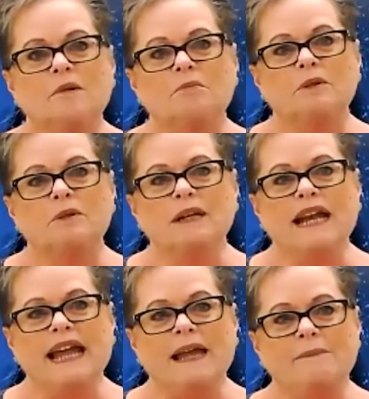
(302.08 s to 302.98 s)
But what
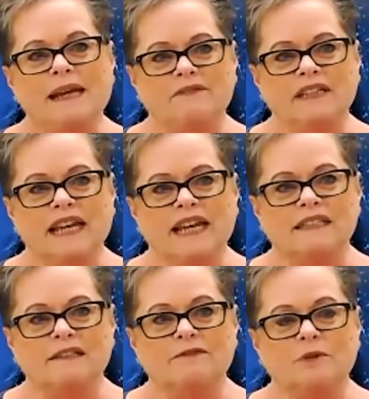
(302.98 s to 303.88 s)
I am
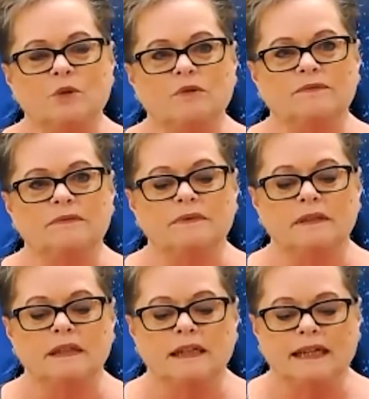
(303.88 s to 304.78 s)
advocating for
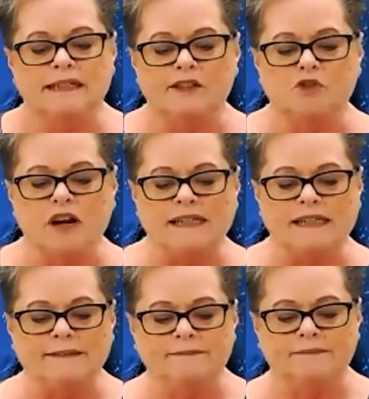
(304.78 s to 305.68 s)
is
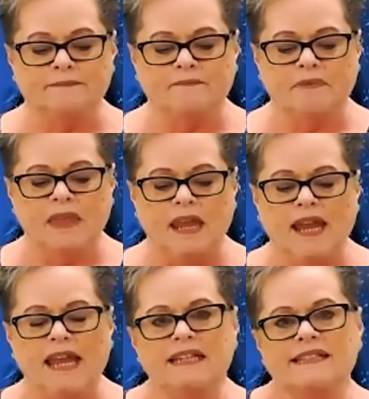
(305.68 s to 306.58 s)
training.
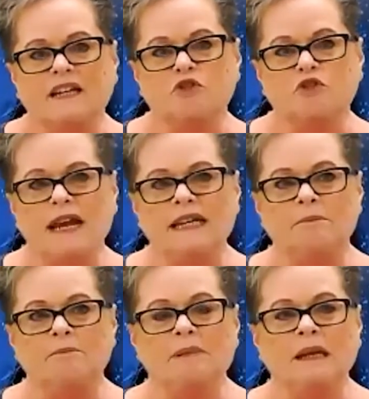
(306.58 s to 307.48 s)
Is that
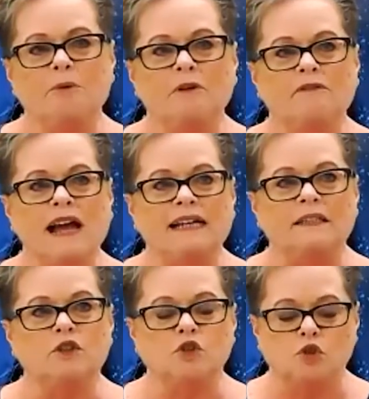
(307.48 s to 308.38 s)
training be
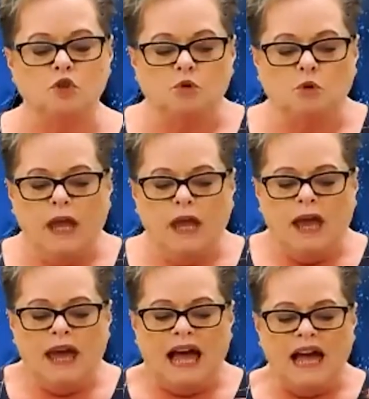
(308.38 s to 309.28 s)
provided to
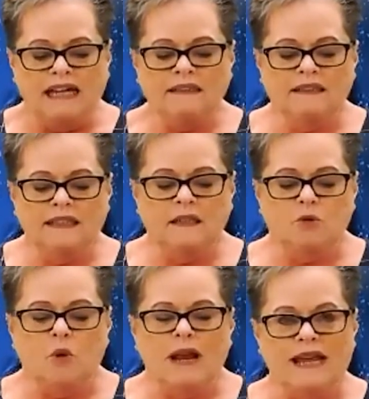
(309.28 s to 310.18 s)
heighten the
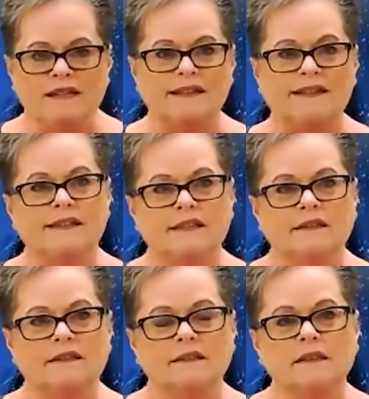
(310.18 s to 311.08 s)
awareness
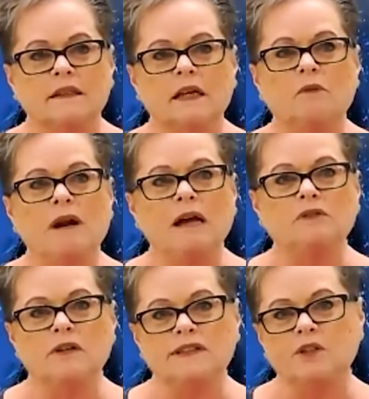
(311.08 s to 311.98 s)
around
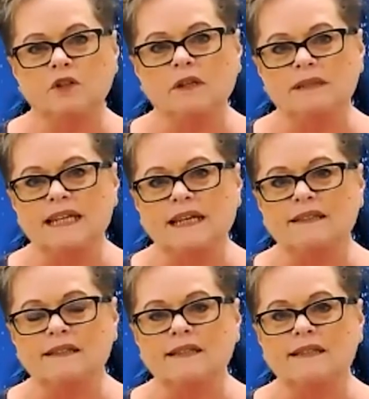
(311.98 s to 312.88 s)
those
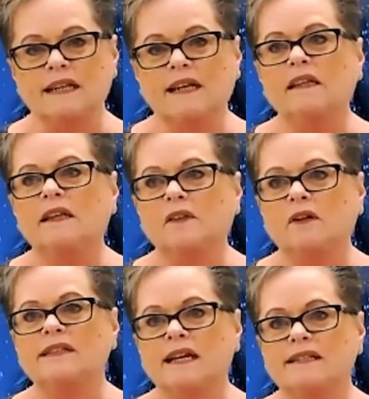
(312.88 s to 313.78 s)
circumstances that
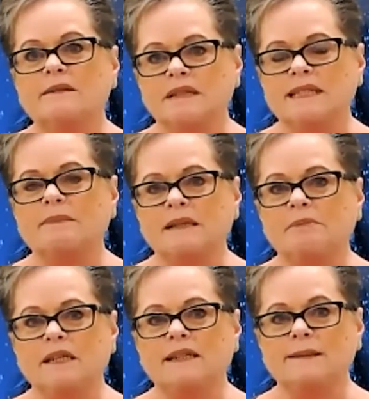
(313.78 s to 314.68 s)
those customers might
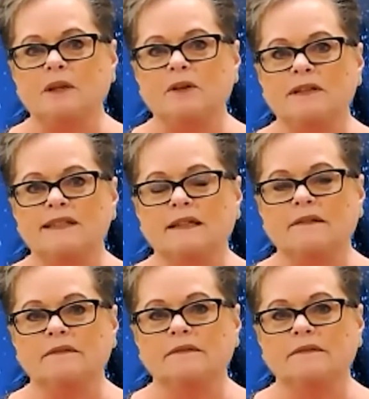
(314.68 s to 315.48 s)
be experiencing.